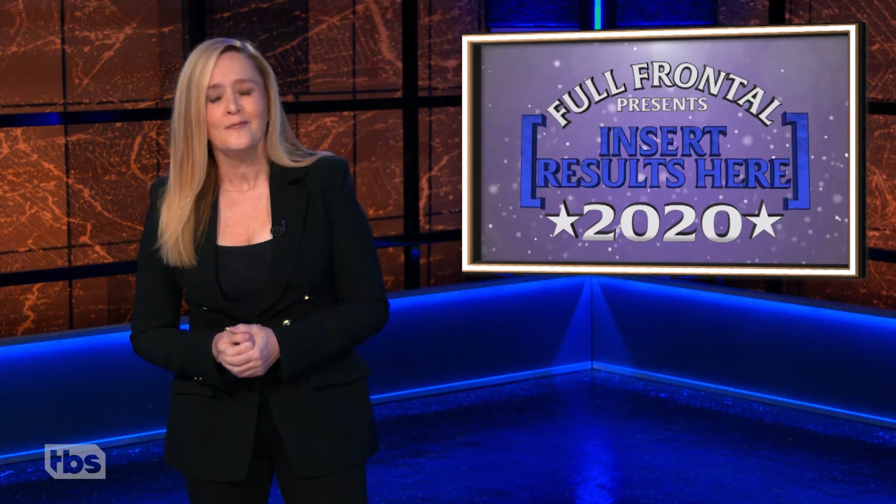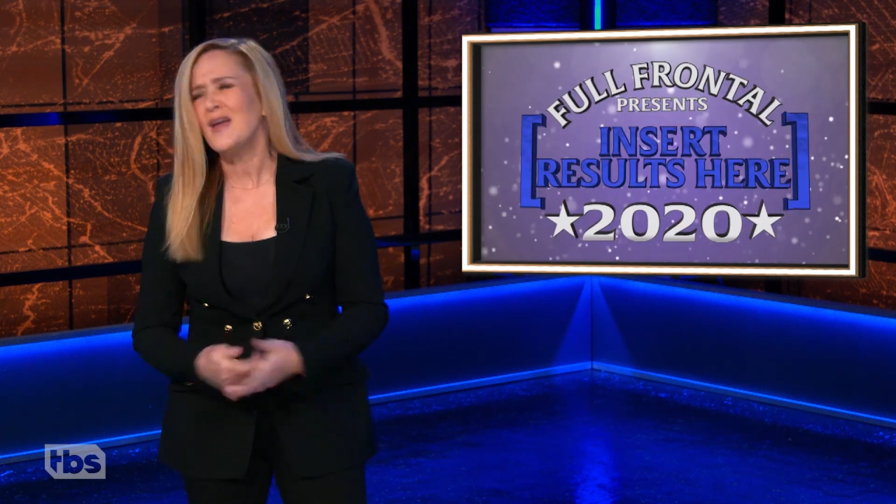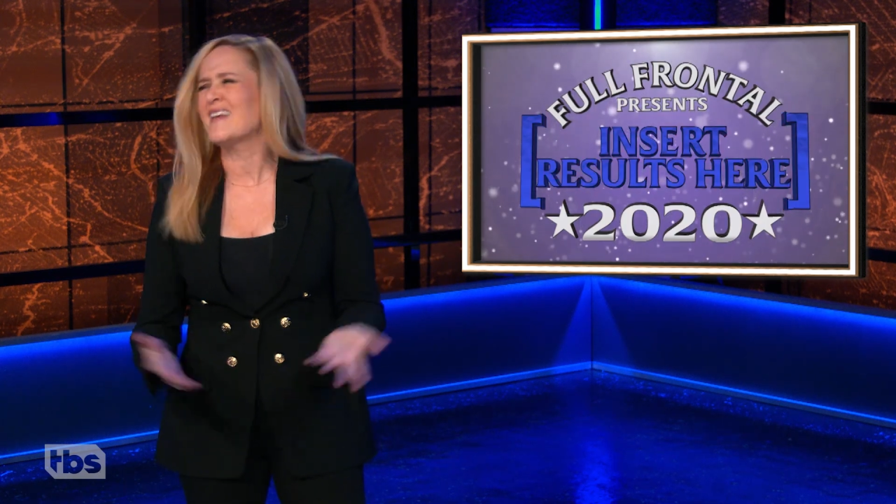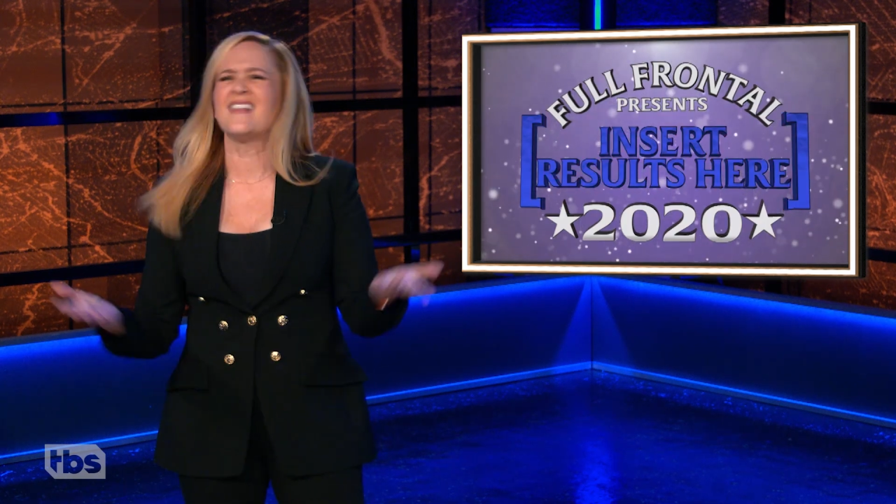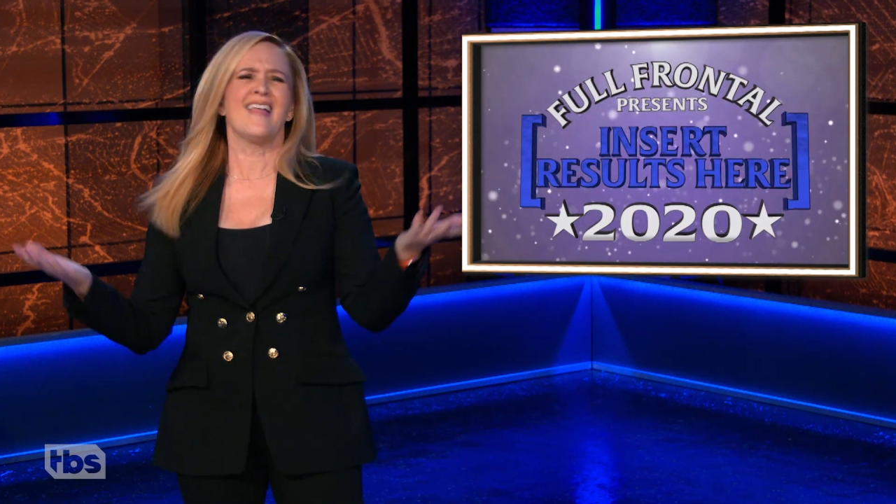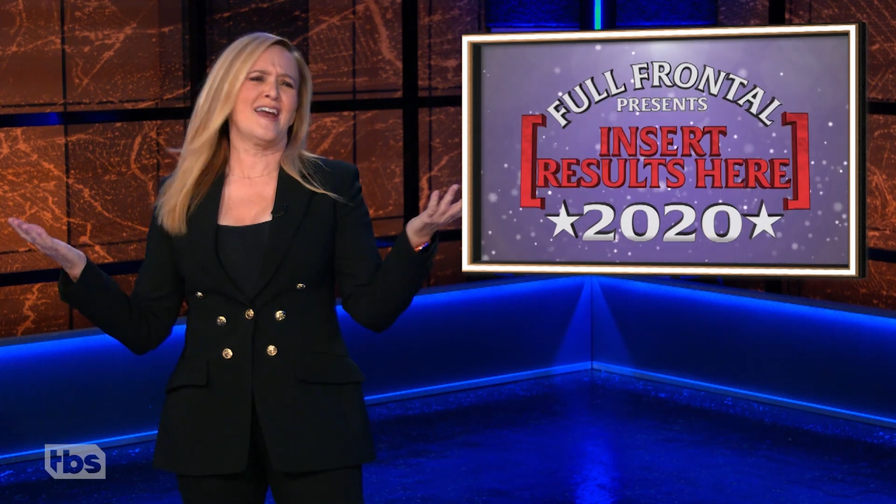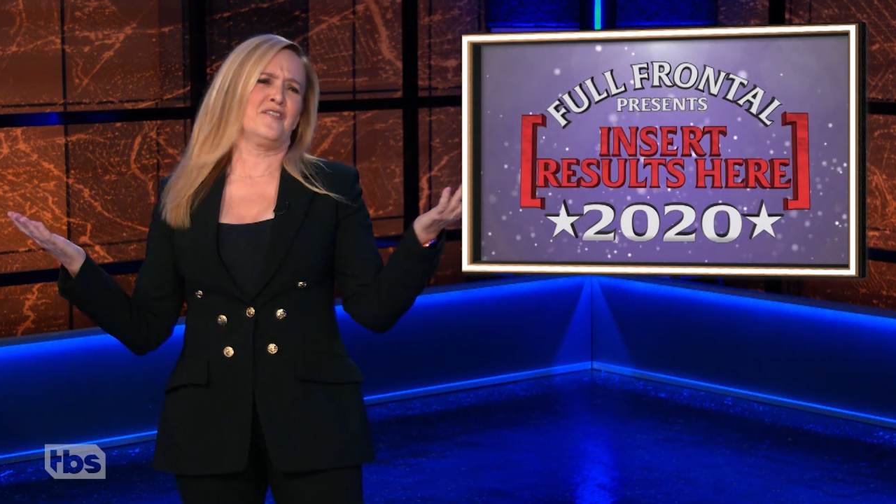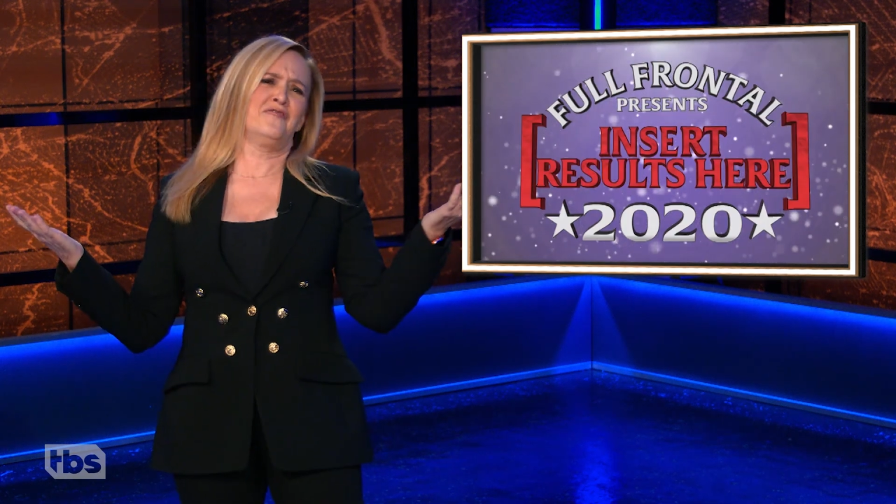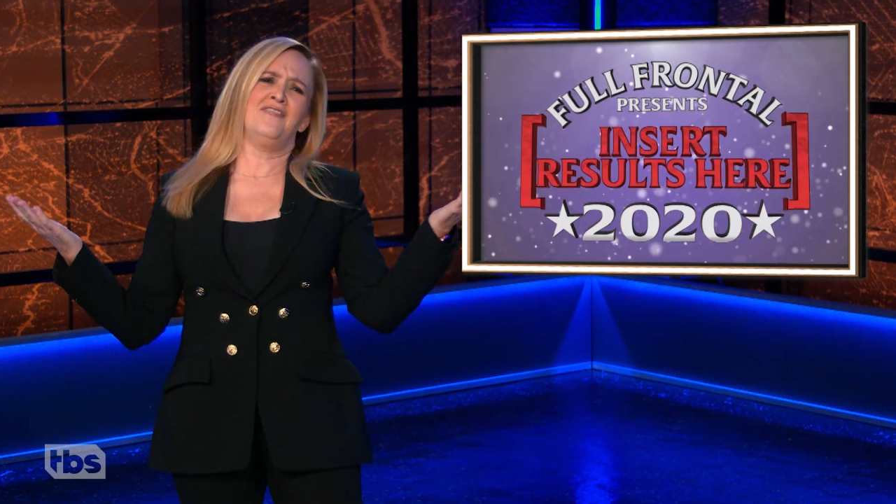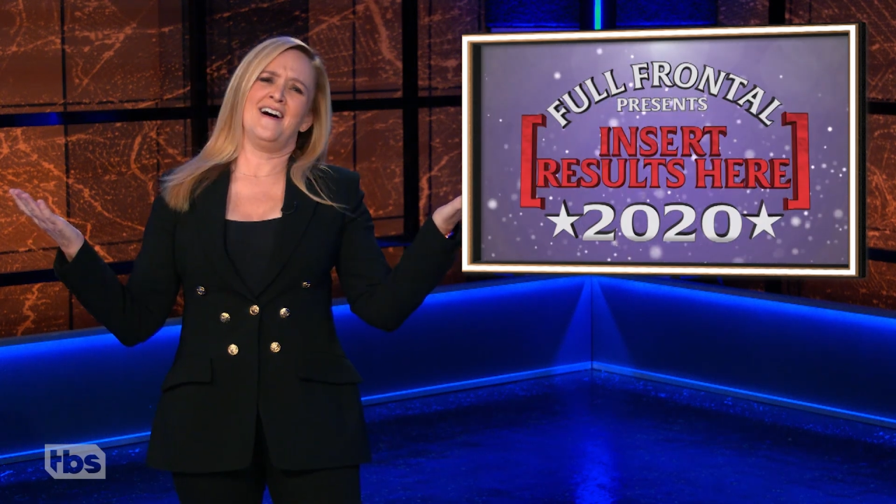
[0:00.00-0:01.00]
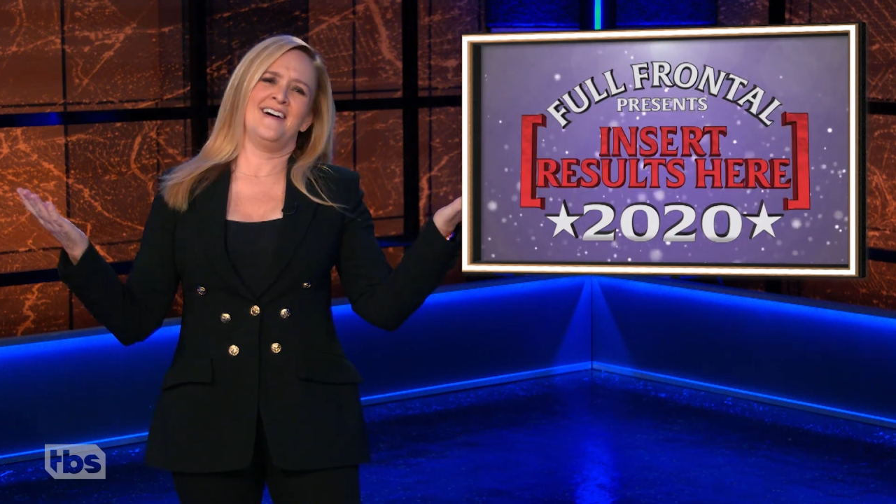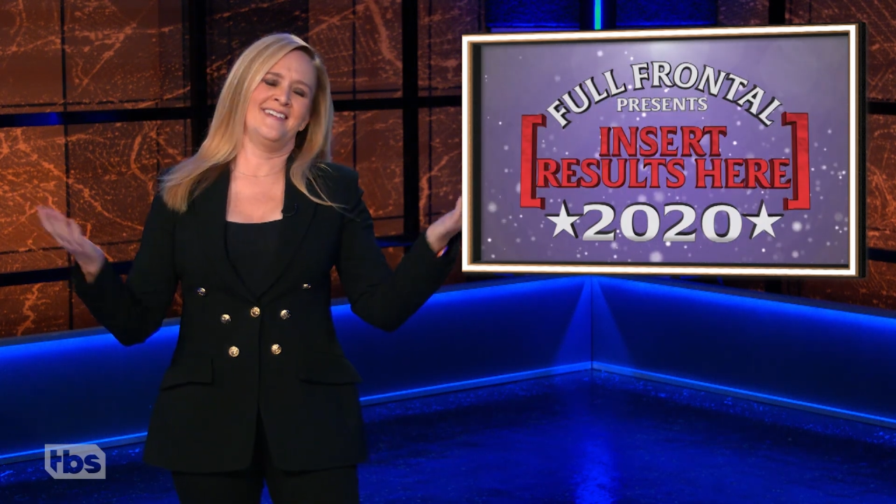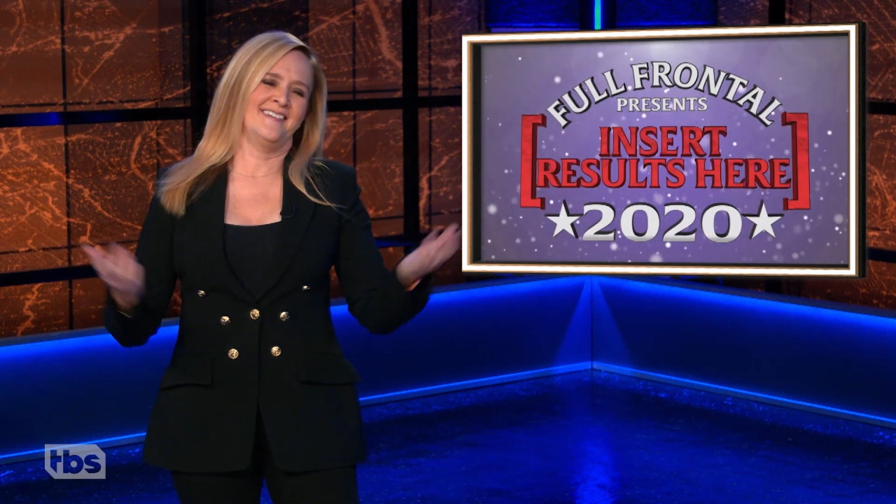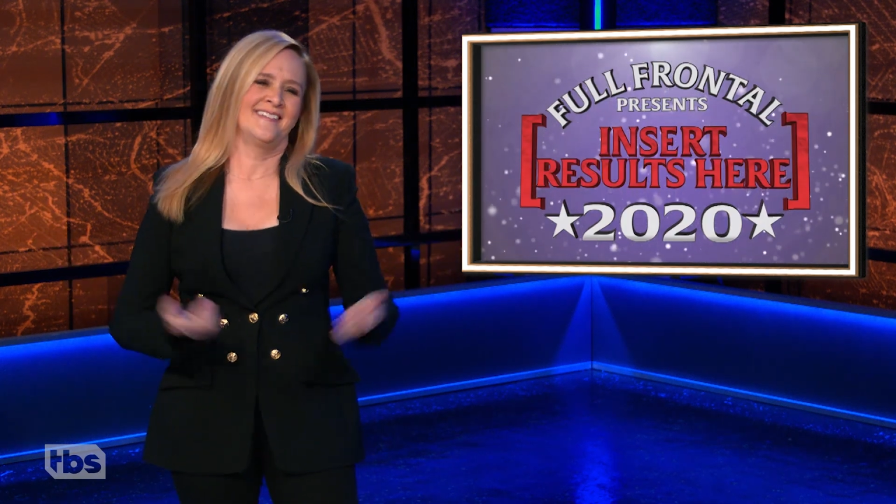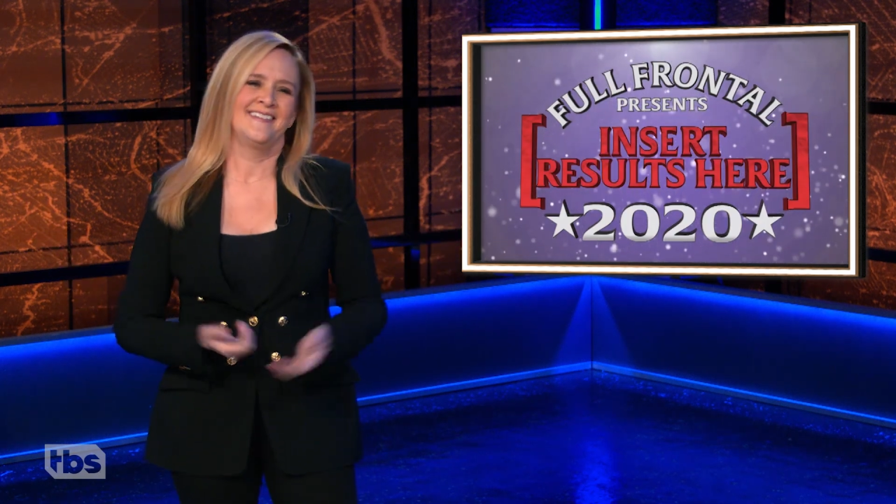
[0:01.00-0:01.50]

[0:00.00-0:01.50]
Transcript: we had a lot of fun.